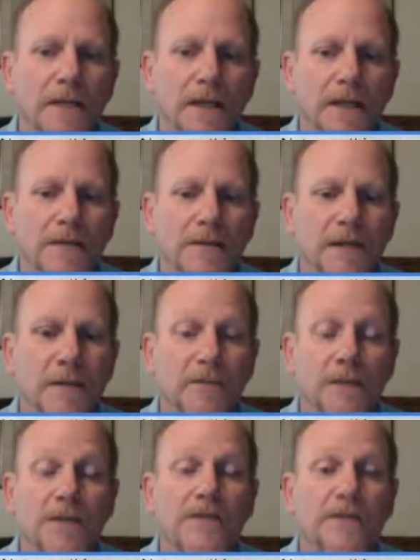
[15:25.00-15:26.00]
and
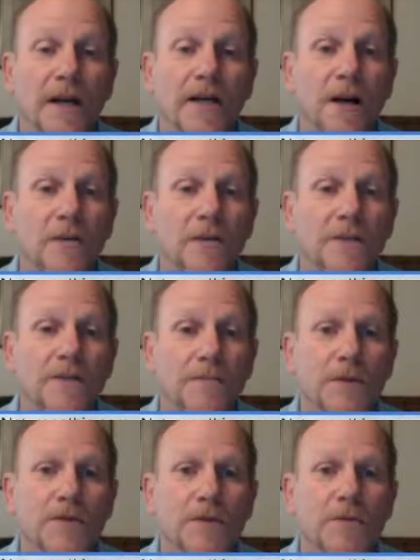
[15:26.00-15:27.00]
really find out what's the
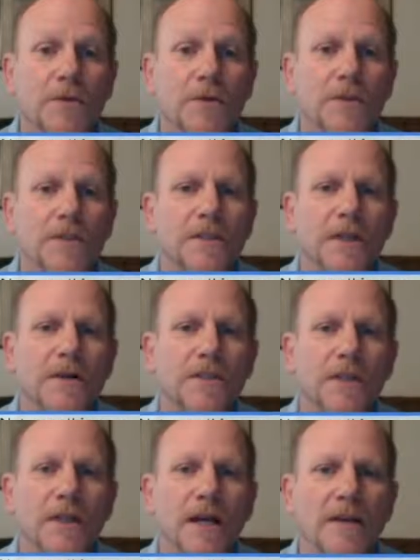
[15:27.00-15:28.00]
most important stuff in
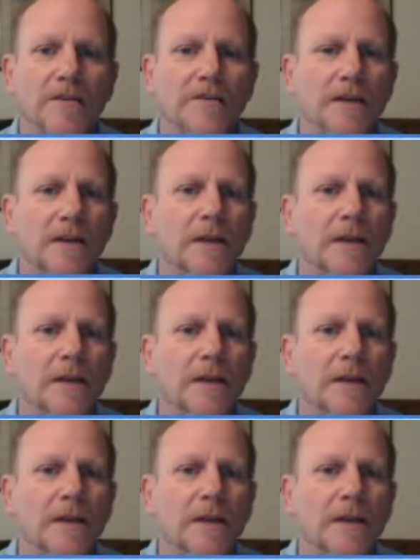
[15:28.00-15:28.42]
life,